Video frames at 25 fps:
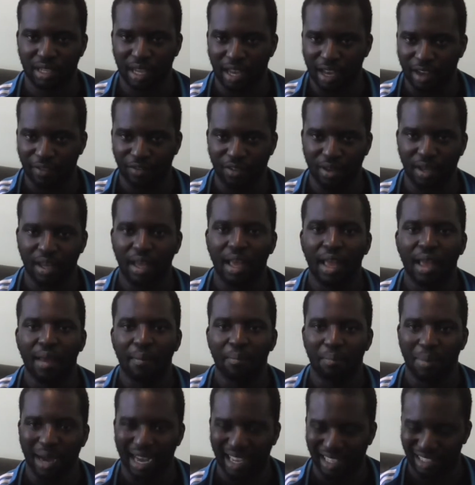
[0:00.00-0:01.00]
The other,
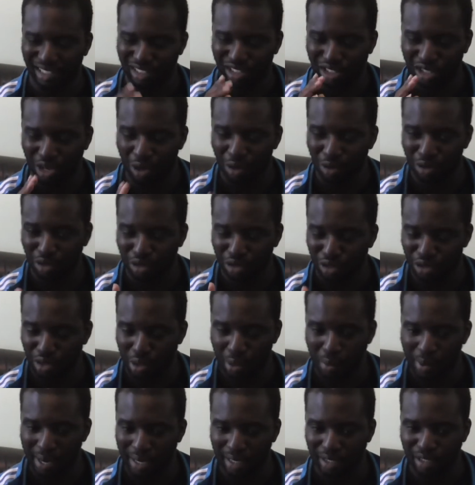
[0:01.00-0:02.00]
but don't
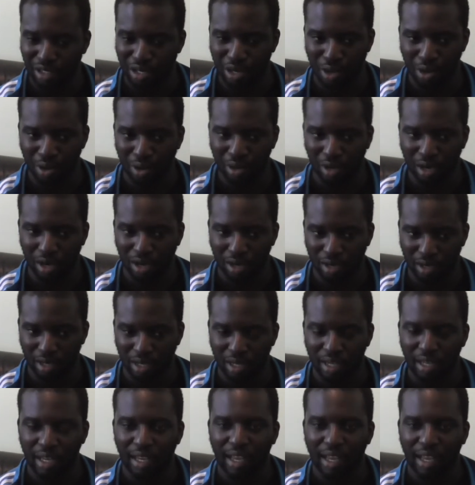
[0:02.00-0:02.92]
do it too long.